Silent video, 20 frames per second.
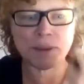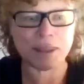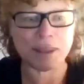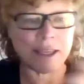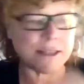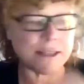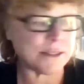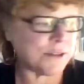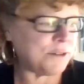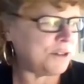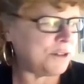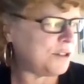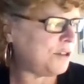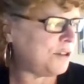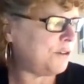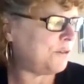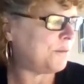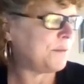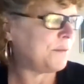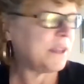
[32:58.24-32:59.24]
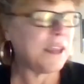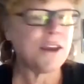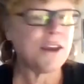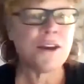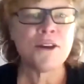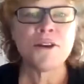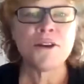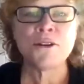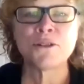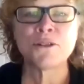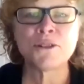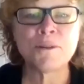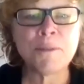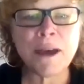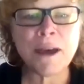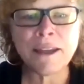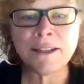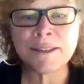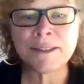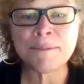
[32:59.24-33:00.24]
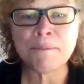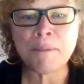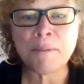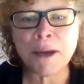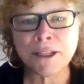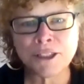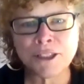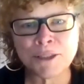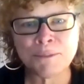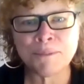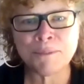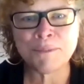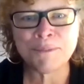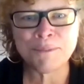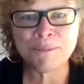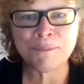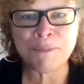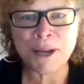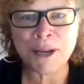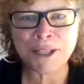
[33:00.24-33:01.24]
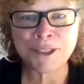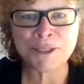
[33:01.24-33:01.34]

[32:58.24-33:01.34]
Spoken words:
that's good to know. So mine is much, much